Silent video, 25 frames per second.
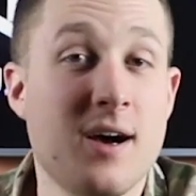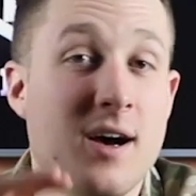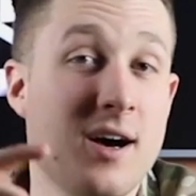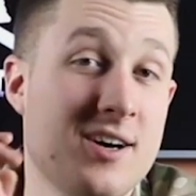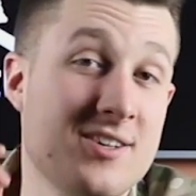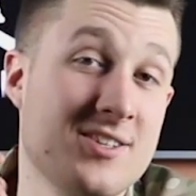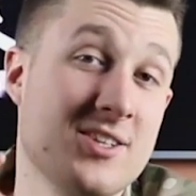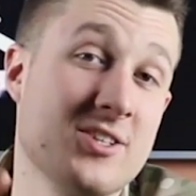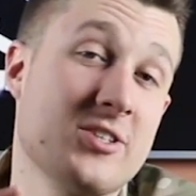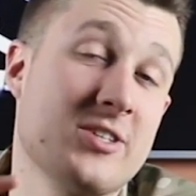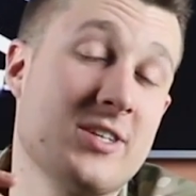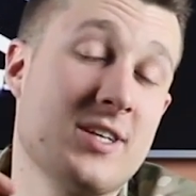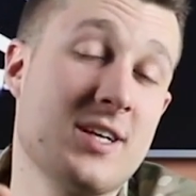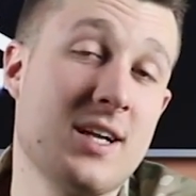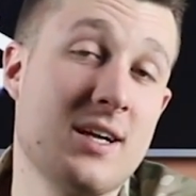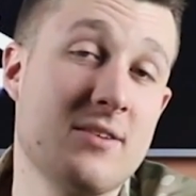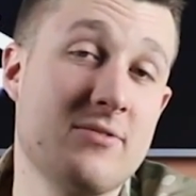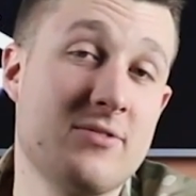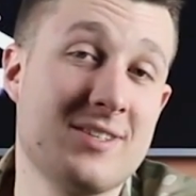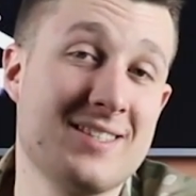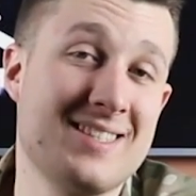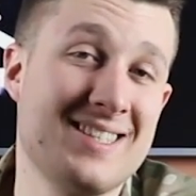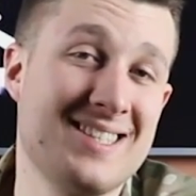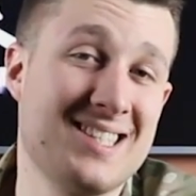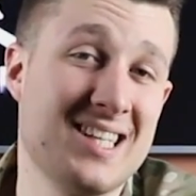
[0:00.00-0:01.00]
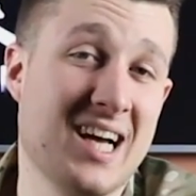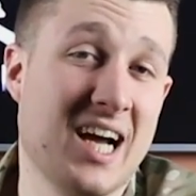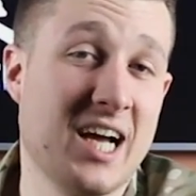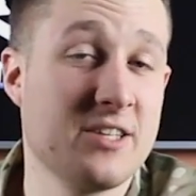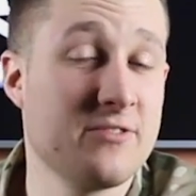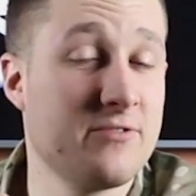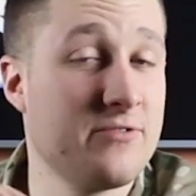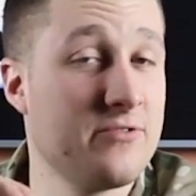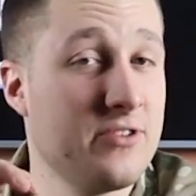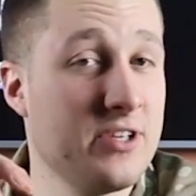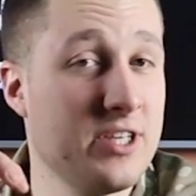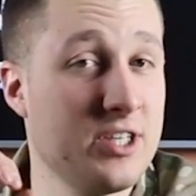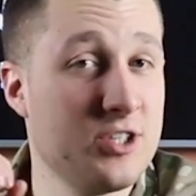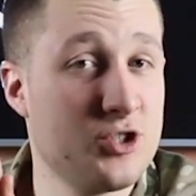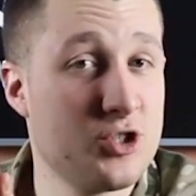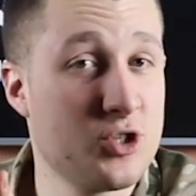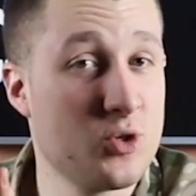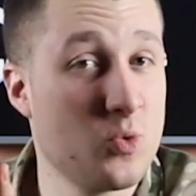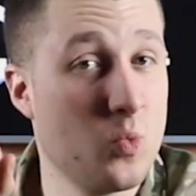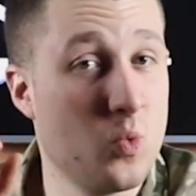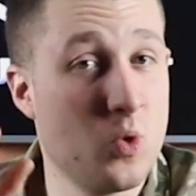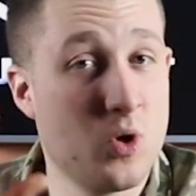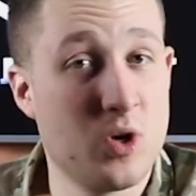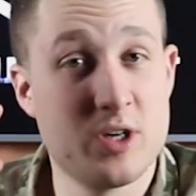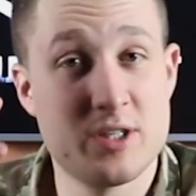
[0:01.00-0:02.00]
Another clever design feature
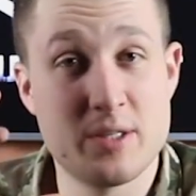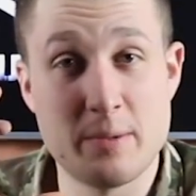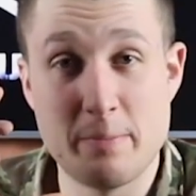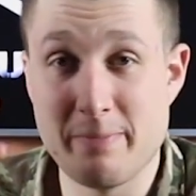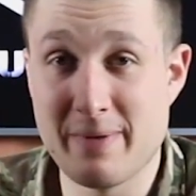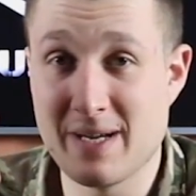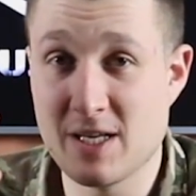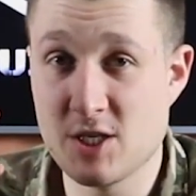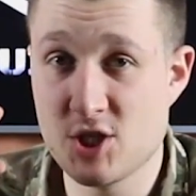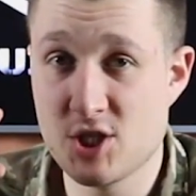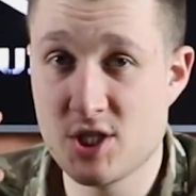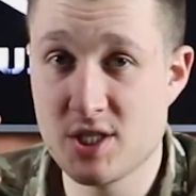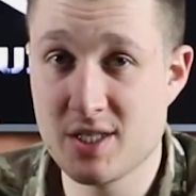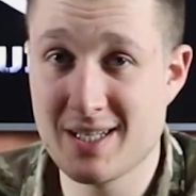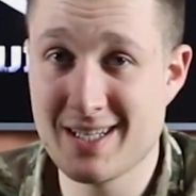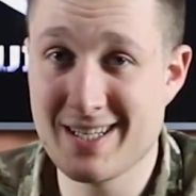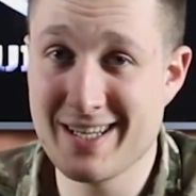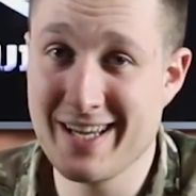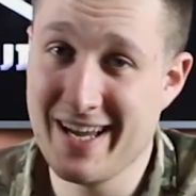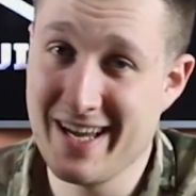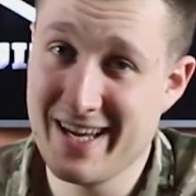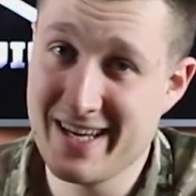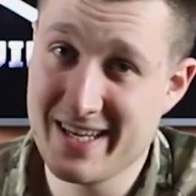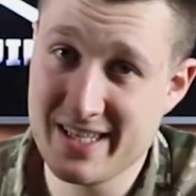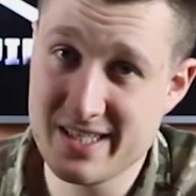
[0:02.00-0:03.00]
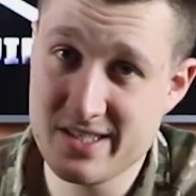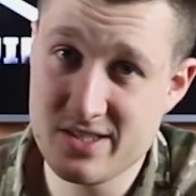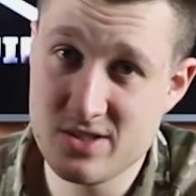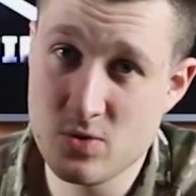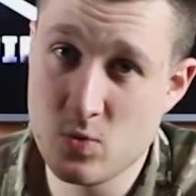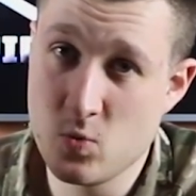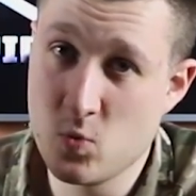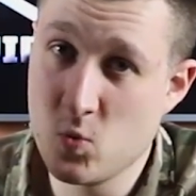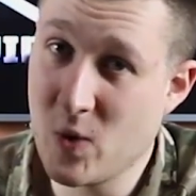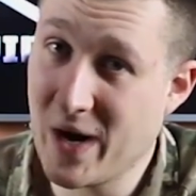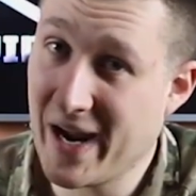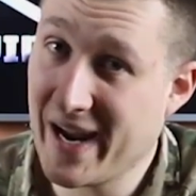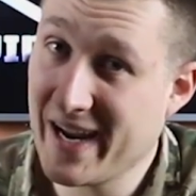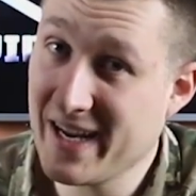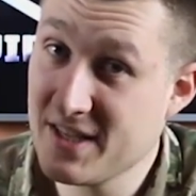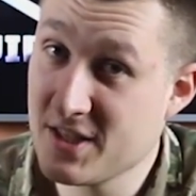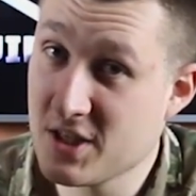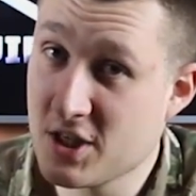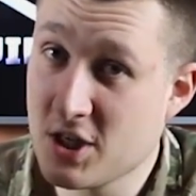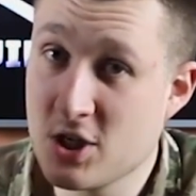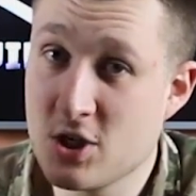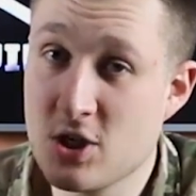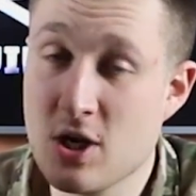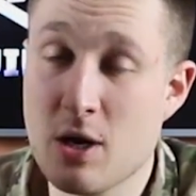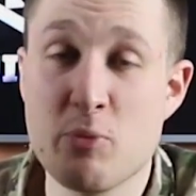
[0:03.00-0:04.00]
worth mentioning is the way the
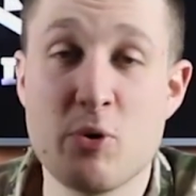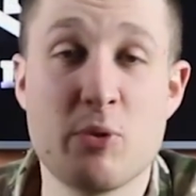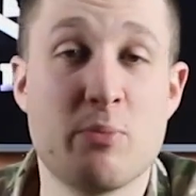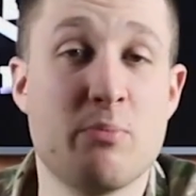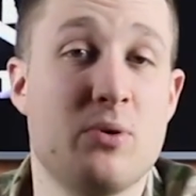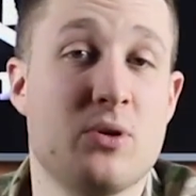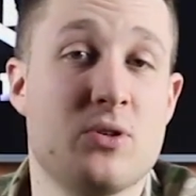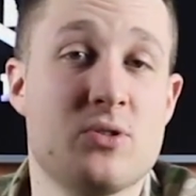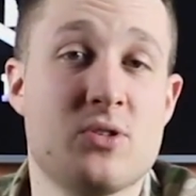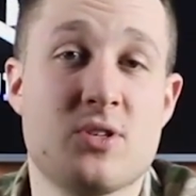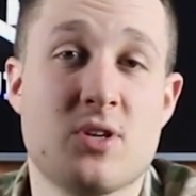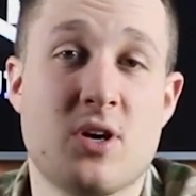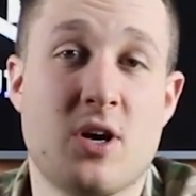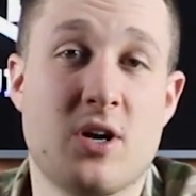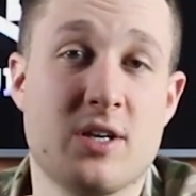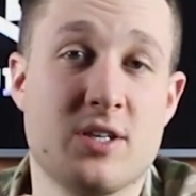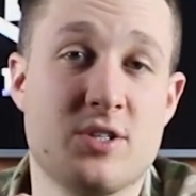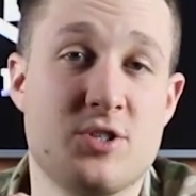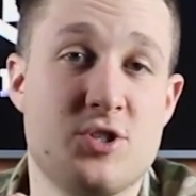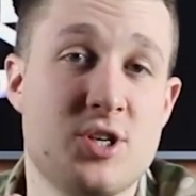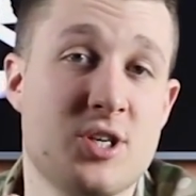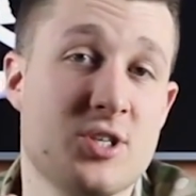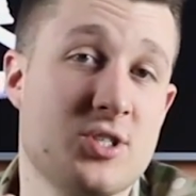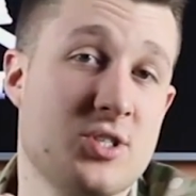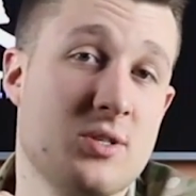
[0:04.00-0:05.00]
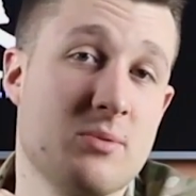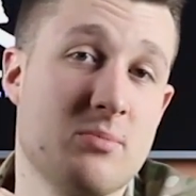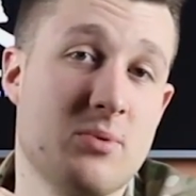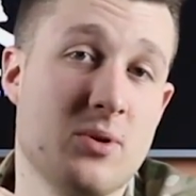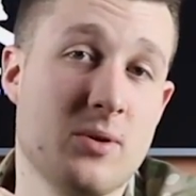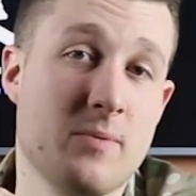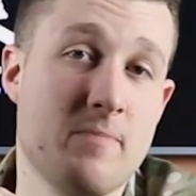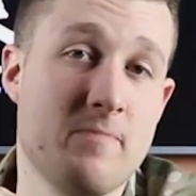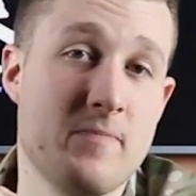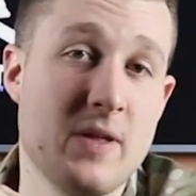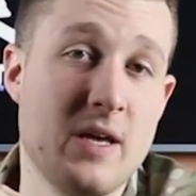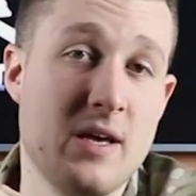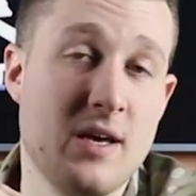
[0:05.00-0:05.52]
cummerbunds are adjustable.